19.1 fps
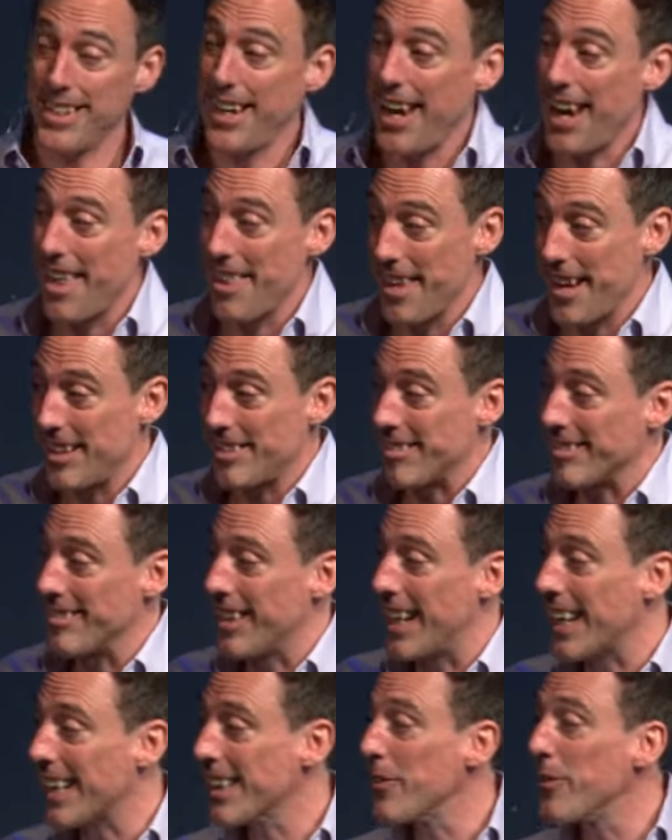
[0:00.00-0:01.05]
And that's
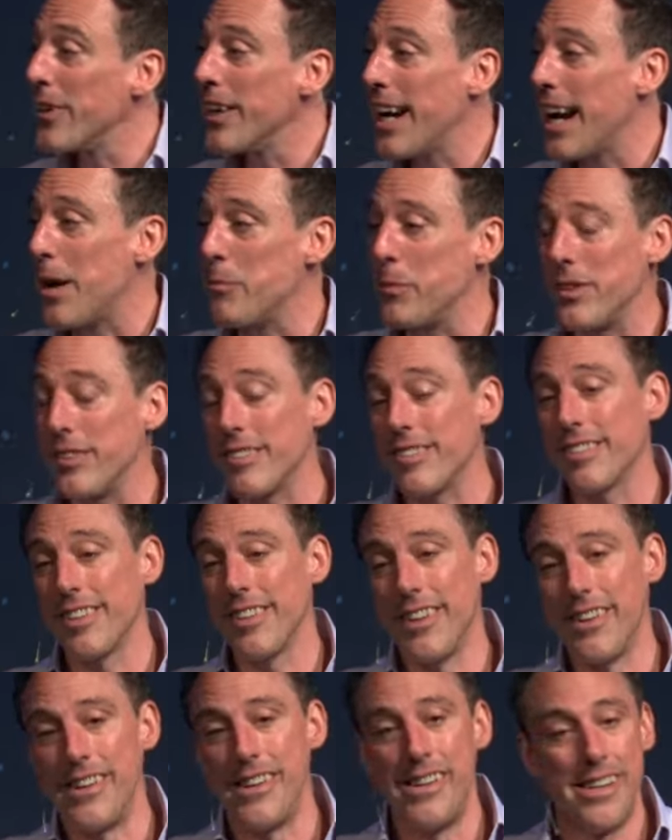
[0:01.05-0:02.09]
exactly what happens.
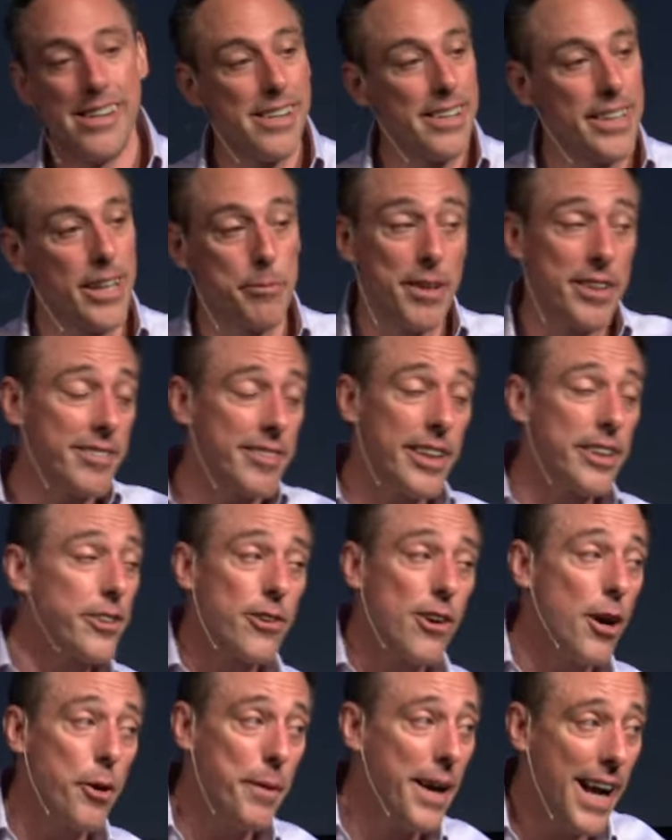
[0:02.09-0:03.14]
Now, I'm not saying they're
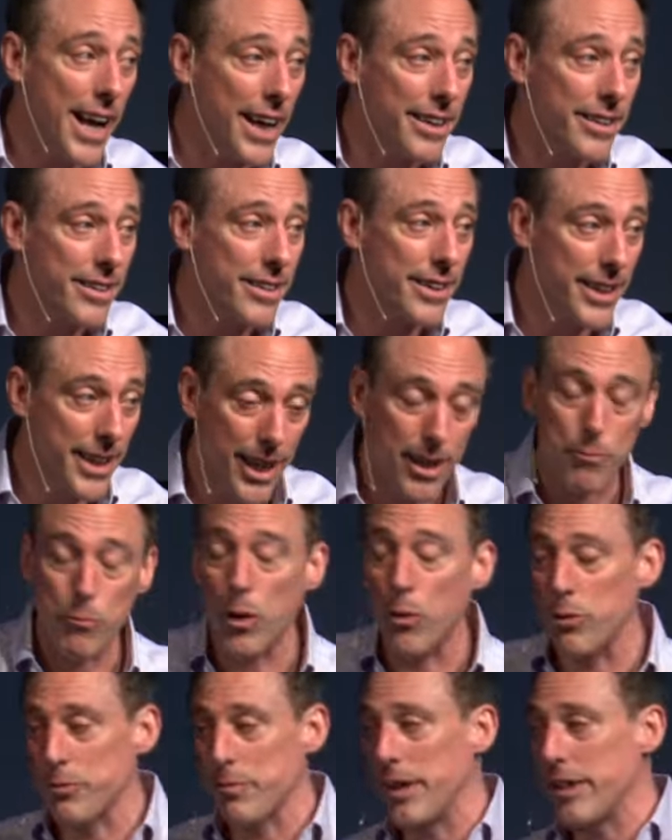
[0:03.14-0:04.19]
all bad. Again, what
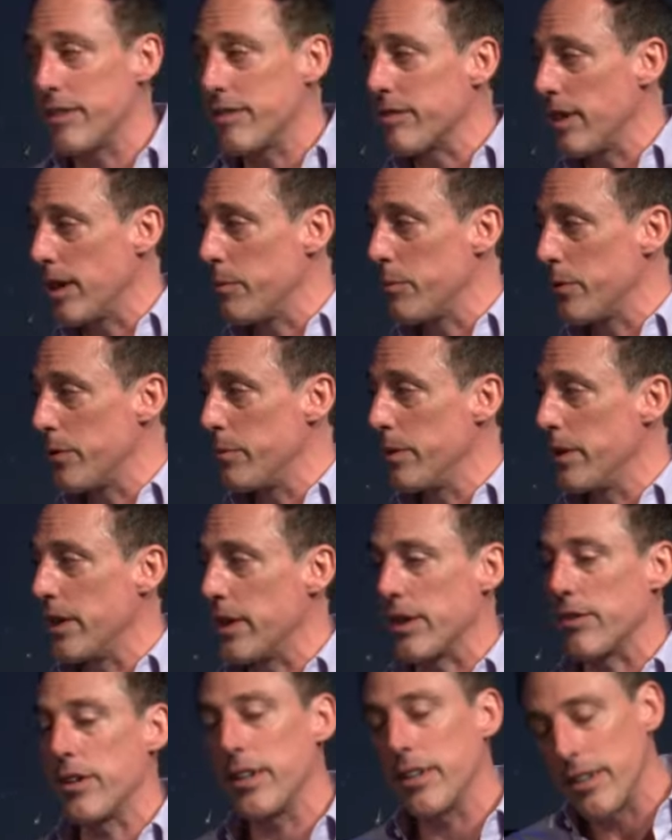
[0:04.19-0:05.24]
was my disclaimer in the
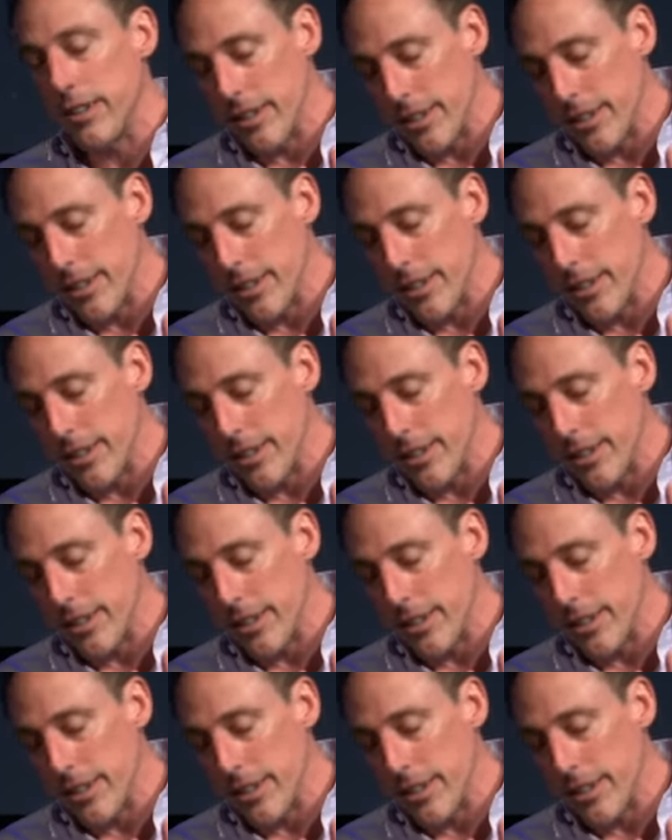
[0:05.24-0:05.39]
beginning, right?